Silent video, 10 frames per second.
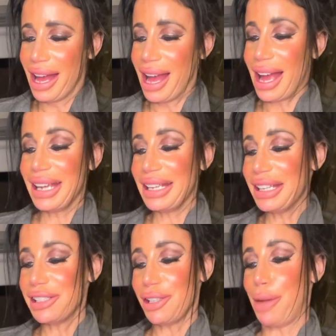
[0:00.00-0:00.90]
I
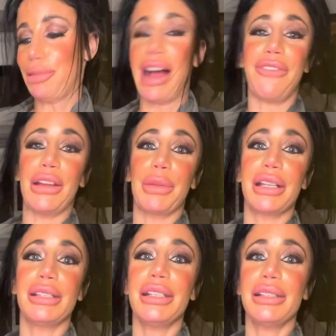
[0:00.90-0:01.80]
can't stop laughing
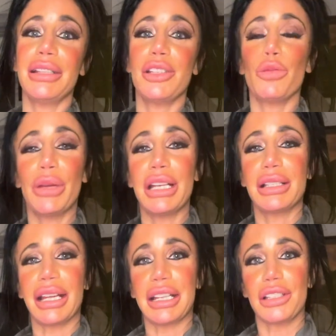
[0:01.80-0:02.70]
because this reads
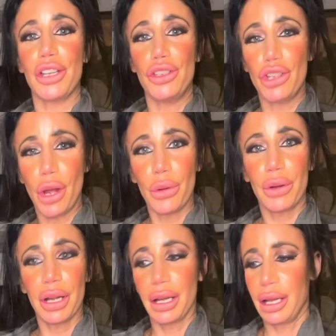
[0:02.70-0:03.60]
like it's a joke.